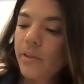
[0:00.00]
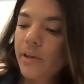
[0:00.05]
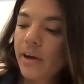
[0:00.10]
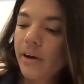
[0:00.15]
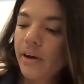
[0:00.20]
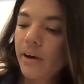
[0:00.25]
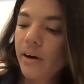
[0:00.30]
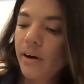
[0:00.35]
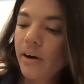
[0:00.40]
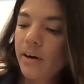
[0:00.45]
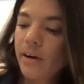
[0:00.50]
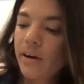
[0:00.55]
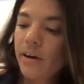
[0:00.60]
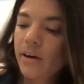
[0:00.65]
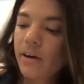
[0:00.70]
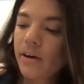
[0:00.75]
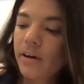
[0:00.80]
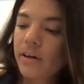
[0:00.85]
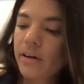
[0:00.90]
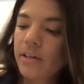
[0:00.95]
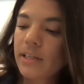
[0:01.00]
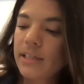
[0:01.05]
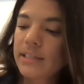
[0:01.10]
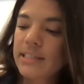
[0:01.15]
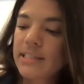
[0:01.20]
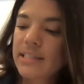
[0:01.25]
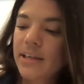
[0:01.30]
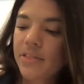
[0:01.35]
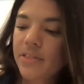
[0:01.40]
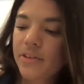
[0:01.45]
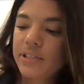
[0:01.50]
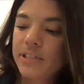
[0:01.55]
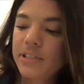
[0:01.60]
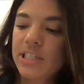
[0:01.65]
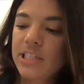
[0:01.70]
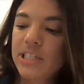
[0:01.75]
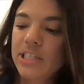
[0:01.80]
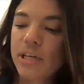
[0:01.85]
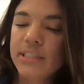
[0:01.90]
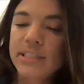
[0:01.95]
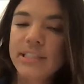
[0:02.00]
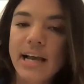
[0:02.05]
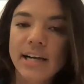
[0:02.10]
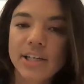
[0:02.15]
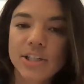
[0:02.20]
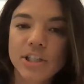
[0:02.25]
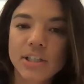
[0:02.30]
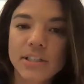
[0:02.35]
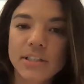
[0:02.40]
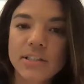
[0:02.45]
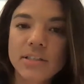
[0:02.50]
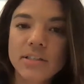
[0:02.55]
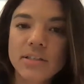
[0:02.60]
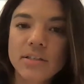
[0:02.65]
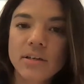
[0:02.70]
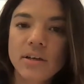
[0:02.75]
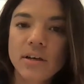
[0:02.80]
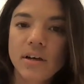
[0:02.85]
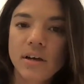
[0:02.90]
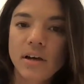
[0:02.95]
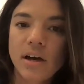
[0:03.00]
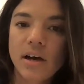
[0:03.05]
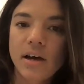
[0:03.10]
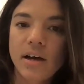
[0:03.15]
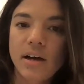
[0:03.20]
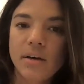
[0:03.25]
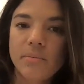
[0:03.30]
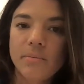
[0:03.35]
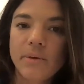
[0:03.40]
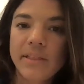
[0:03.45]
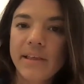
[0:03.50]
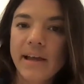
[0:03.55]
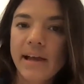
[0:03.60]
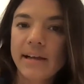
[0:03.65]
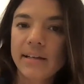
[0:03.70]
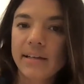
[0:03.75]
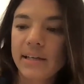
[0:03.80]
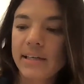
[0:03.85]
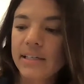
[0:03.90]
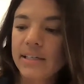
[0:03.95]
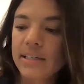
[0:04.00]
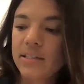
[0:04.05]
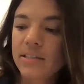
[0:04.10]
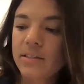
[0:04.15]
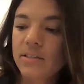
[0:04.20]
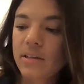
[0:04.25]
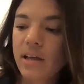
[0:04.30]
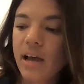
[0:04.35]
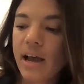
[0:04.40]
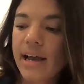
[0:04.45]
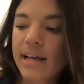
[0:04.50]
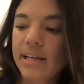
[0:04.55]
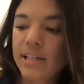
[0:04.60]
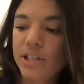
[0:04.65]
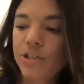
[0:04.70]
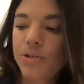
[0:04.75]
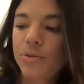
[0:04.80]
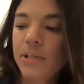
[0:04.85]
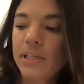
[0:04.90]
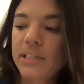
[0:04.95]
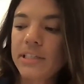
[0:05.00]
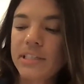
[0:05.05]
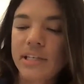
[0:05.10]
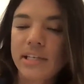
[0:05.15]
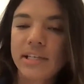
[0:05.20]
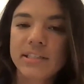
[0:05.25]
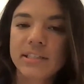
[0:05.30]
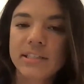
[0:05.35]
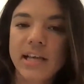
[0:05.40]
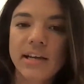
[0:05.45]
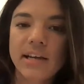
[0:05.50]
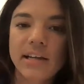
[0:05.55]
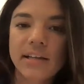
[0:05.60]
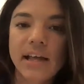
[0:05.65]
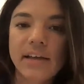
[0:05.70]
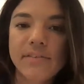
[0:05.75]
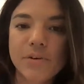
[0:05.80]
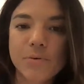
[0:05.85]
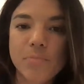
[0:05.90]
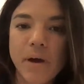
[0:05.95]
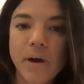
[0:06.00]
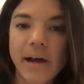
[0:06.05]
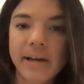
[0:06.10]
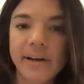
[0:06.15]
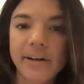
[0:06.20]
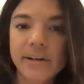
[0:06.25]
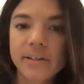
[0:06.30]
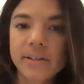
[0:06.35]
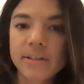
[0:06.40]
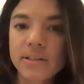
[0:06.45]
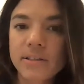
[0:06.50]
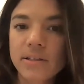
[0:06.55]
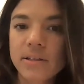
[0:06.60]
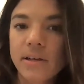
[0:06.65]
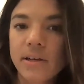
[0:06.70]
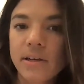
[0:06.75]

there are, let's see, 13 transactions. Okay. Um, and that is, I had two listings and 11 buyers.